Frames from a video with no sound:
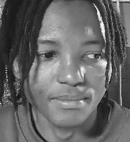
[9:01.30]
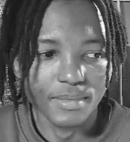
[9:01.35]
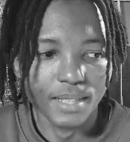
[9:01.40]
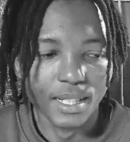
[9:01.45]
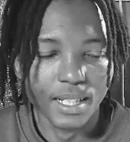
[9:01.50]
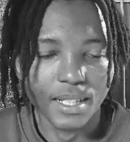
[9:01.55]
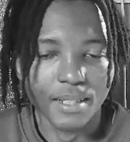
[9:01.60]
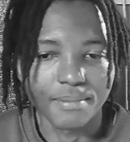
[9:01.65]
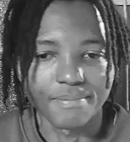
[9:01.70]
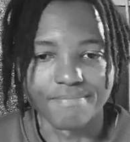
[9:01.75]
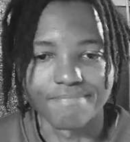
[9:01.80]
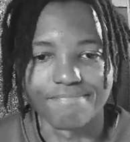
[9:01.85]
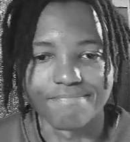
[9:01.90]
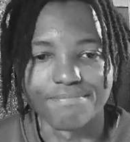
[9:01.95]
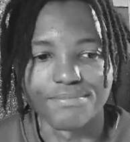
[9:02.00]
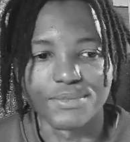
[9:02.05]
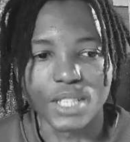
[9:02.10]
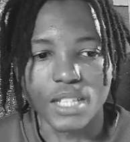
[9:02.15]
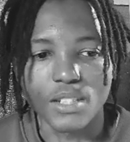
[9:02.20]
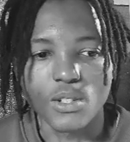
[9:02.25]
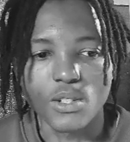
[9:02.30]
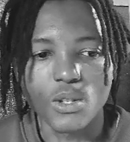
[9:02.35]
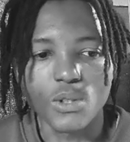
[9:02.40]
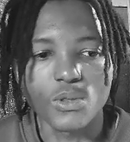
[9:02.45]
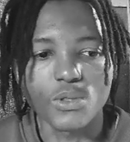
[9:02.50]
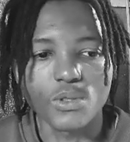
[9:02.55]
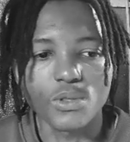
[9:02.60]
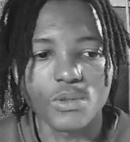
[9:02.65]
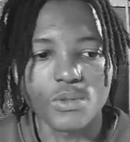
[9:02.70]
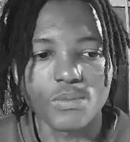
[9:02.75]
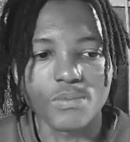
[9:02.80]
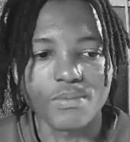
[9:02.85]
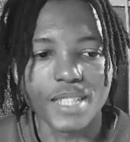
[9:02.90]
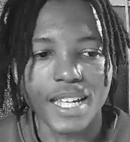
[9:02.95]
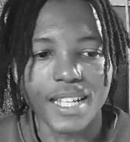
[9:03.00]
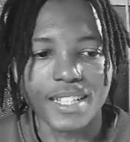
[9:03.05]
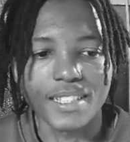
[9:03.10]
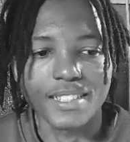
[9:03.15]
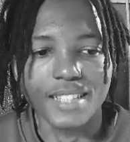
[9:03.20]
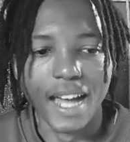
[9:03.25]
the nodes
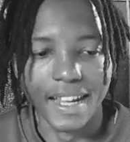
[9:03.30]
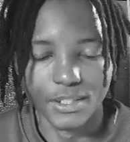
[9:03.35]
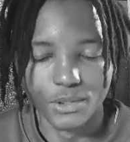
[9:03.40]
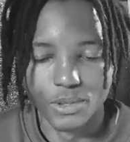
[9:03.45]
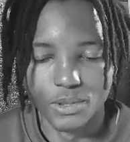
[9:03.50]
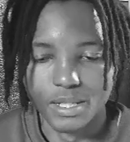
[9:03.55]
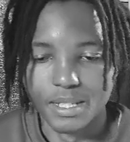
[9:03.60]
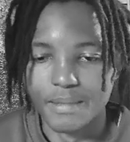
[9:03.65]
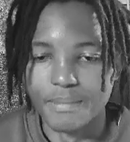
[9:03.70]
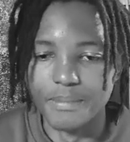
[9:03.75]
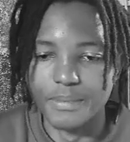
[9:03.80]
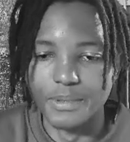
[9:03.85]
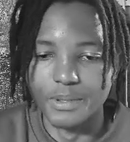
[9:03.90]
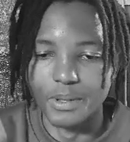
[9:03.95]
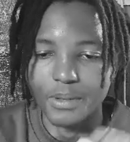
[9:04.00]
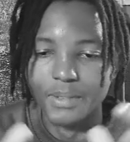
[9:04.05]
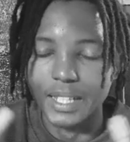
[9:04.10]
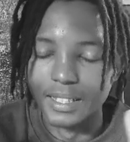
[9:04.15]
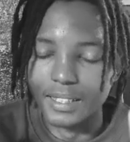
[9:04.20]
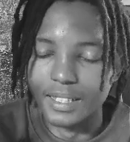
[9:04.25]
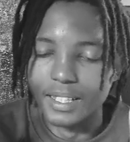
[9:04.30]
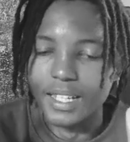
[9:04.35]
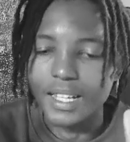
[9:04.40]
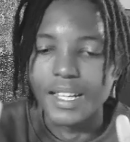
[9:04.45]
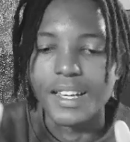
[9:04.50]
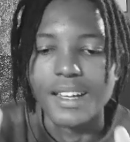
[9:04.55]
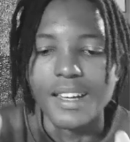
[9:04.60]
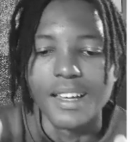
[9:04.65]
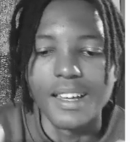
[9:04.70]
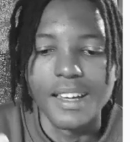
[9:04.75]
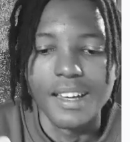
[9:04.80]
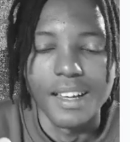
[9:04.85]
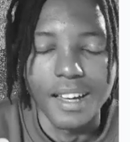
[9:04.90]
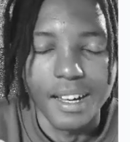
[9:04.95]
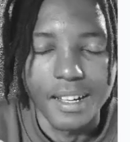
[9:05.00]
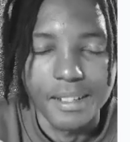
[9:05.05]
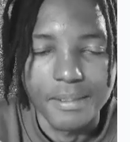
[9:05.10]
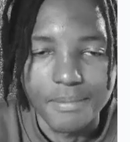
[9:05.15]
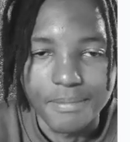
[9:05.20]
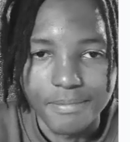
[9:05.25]
that actually sort of like
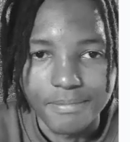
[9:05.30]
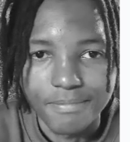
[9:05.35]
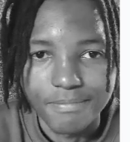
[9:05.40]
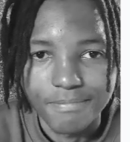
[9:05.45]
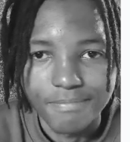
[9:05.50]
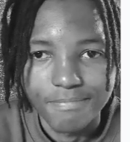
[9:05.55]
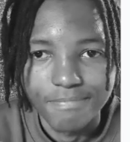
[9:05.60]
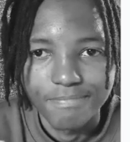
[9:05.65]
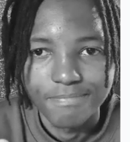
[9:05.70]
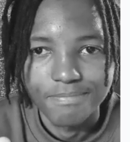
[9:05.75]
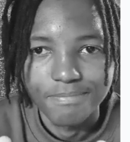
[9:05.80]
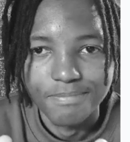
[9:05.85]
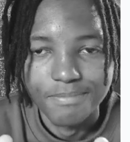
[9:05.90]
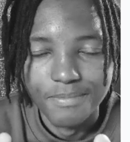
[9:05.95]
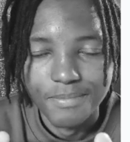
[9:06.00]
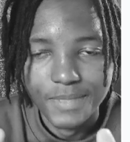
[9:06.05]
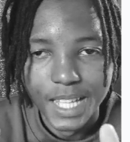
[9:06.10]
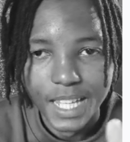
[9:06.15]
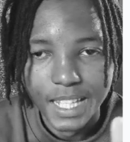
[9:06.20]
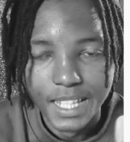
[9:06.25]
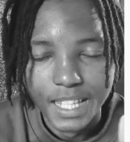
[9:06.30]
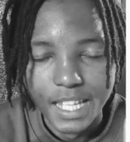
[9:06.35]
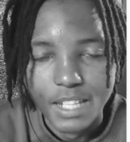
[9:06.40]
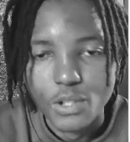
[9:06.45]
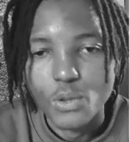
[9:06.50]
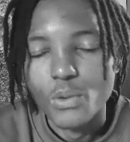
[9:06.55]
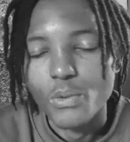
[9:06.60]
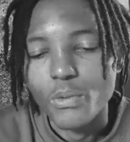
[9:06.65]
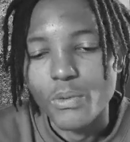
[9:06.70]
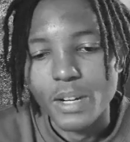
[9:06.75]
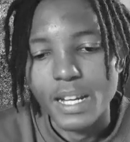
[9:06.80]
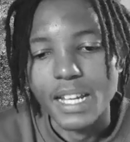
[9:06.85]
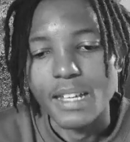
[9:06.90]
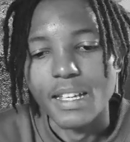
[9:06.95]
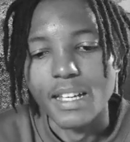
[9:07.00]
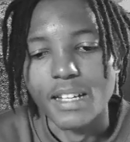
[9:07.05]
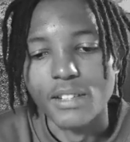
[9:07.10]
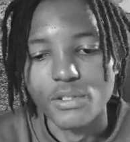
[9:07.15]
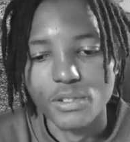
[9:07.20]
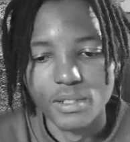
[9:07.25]
um, they do really
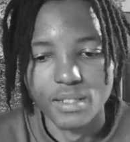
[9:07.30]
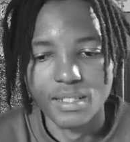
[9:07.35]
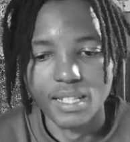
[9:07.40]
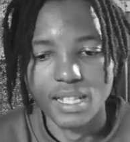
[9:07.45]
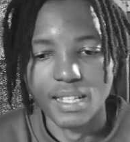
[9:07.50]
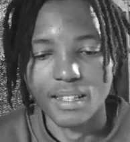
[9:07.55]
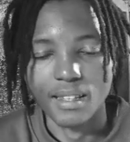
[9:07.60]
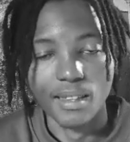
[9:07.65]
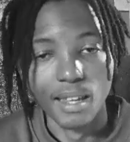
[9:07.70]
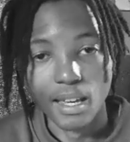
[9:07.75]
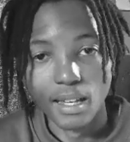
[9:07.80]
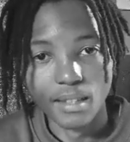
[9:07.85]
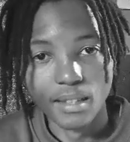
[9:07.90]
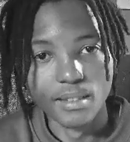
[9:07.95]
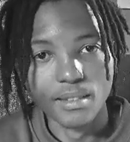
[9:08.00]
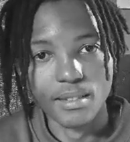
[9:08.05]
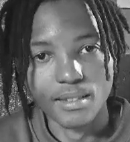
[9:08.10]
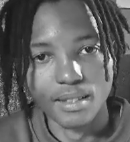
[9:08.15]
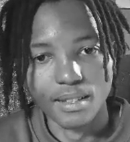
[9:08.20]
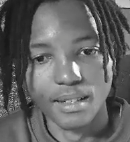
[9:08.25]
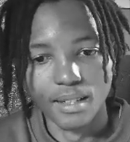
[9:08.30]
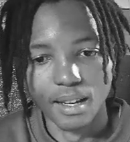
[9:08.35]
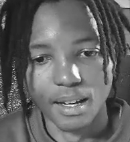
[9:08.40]
interesting things,